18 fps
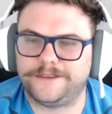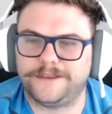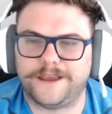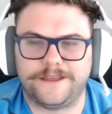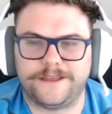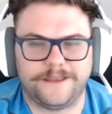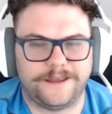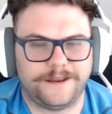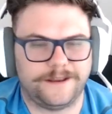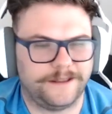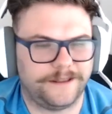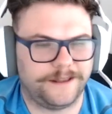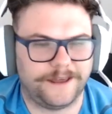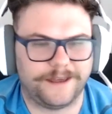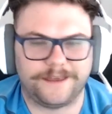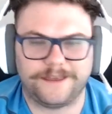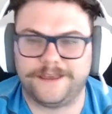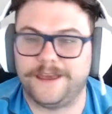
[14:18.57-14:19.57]
And then
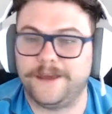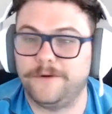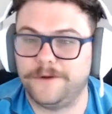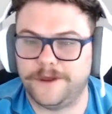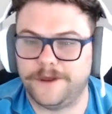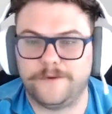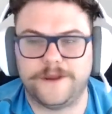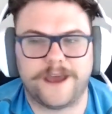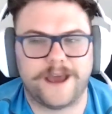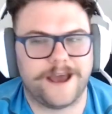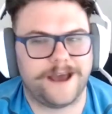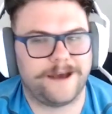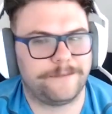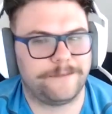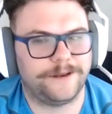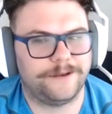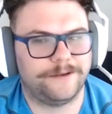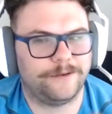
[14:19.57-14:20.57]
like it, it would
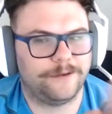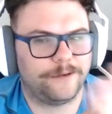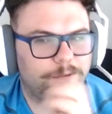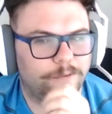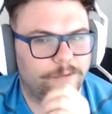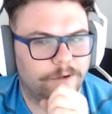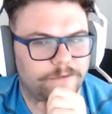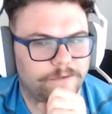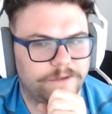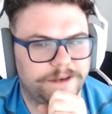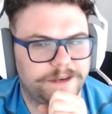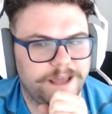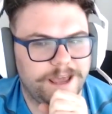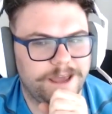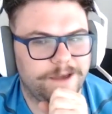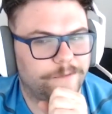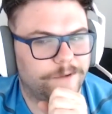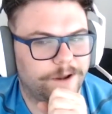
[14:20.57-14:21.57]
happen throughout the
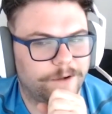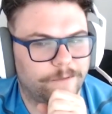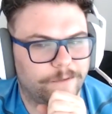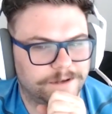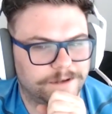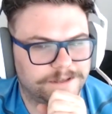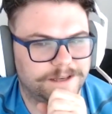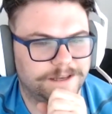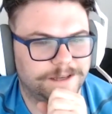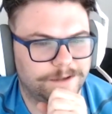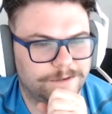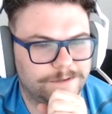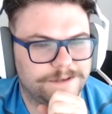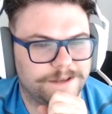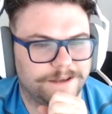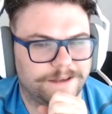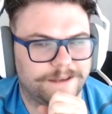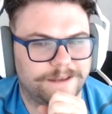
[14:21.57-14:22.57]
day when I wasn't
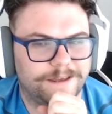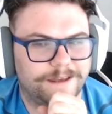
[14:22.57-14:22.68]
using.